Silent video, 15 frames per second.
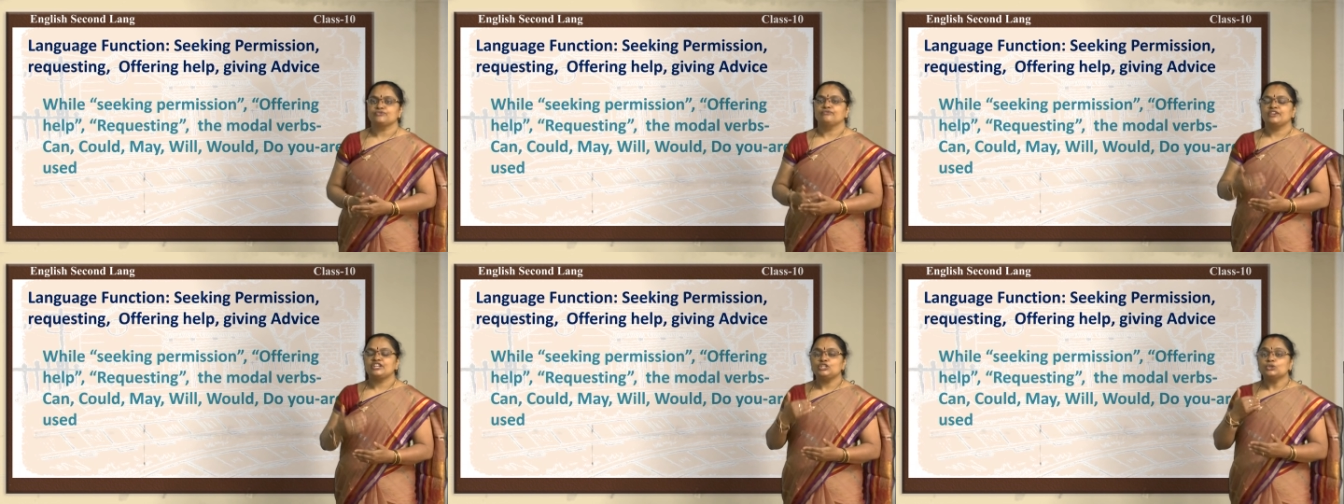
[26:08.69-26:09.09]

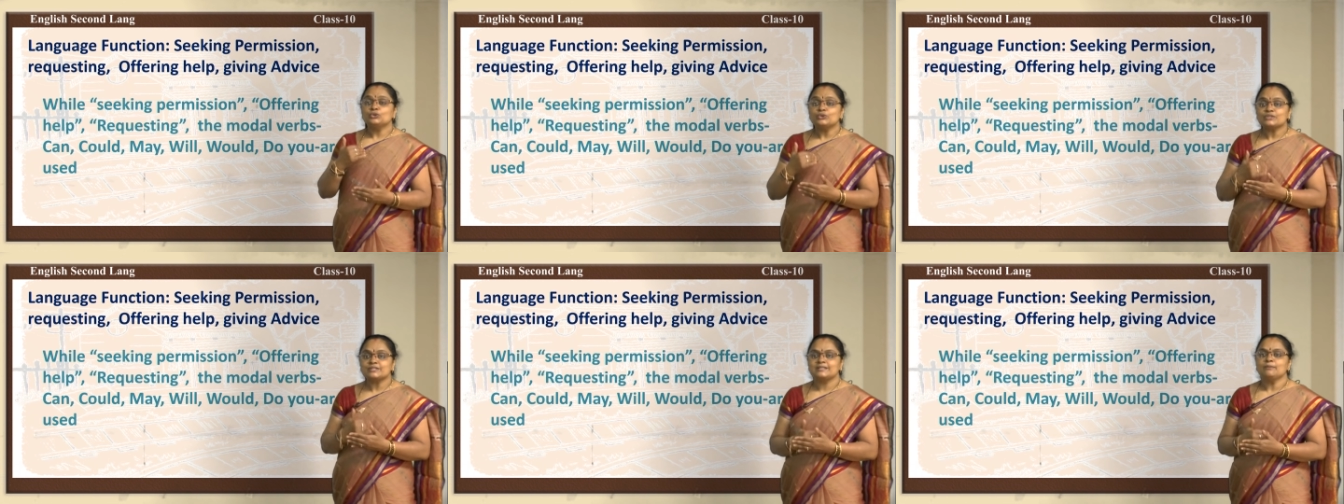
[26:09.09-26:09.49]
We
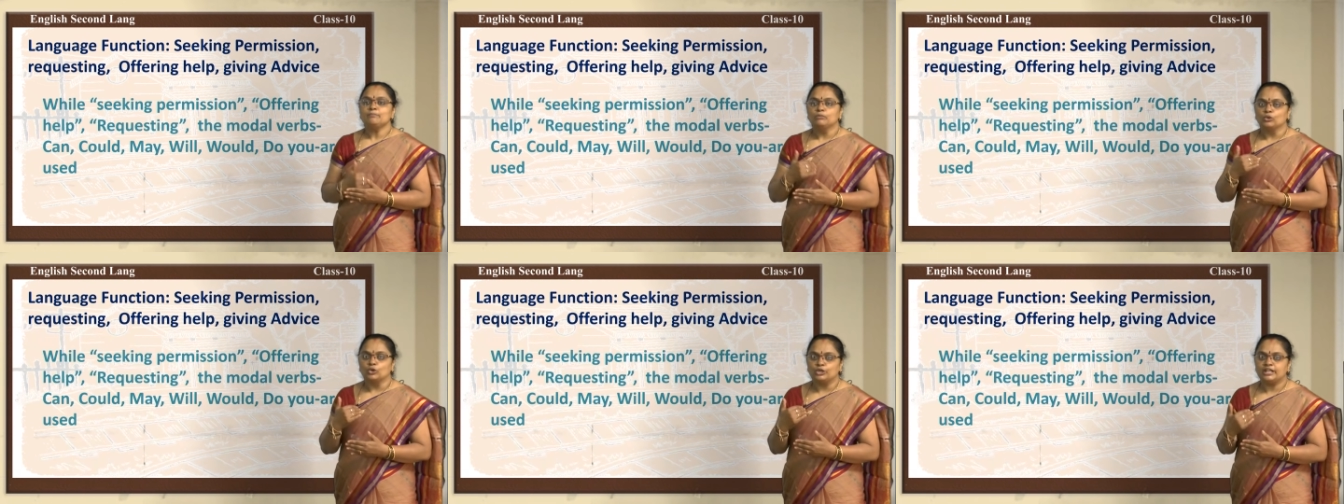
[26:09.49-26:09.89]
use the
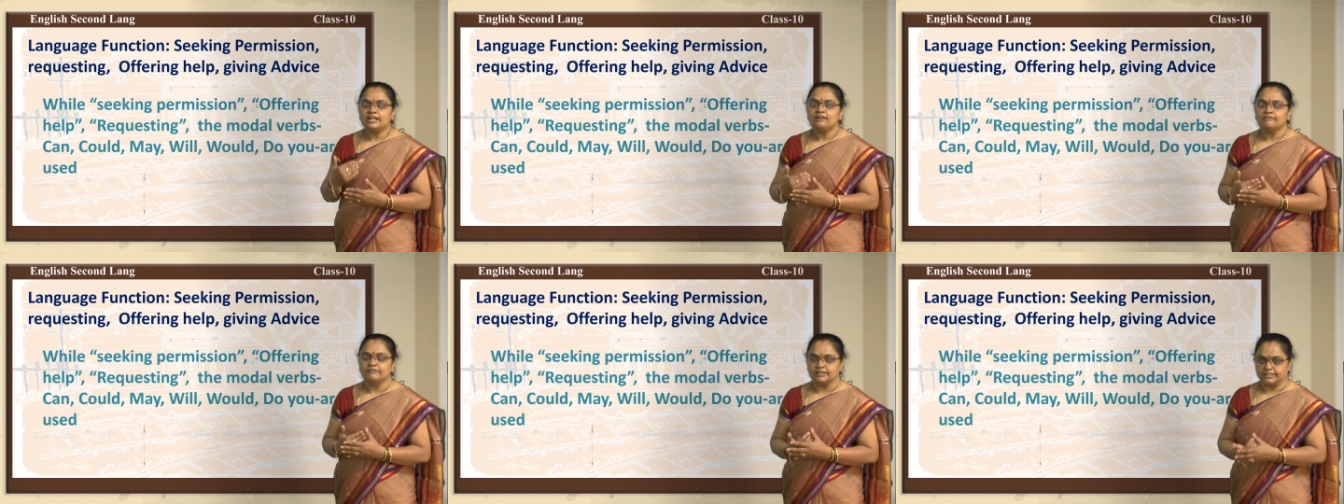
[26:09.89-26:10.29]

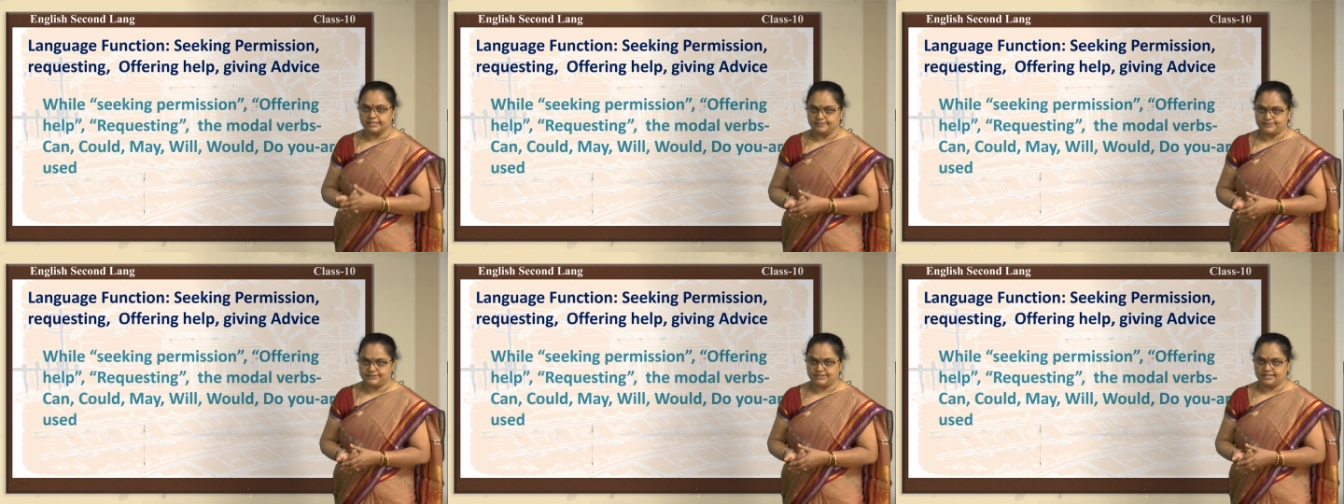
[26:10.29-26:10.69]
modal
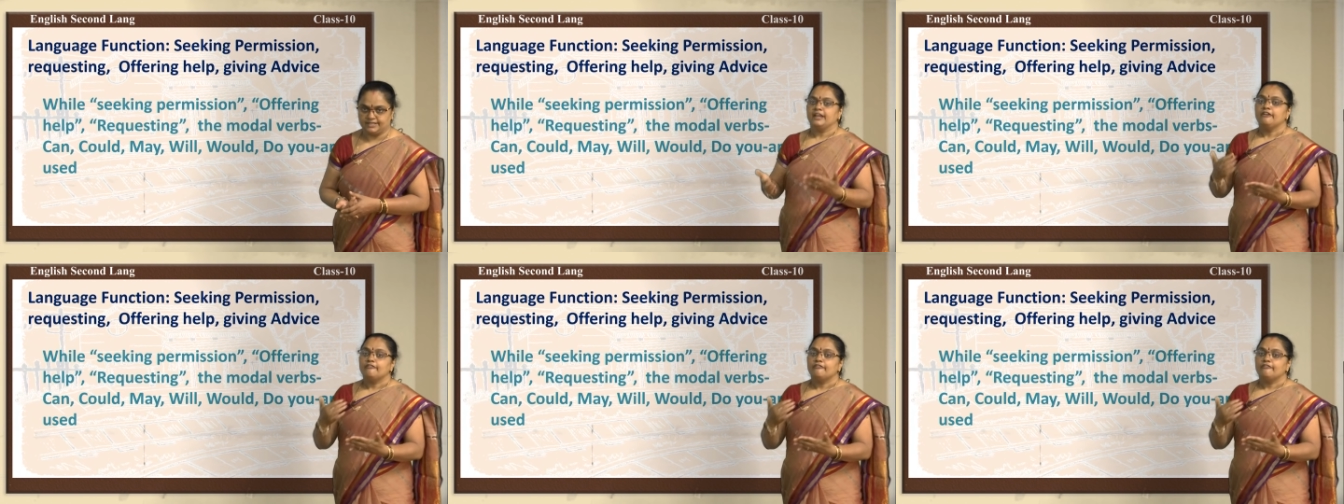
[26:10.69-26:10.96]
verbs.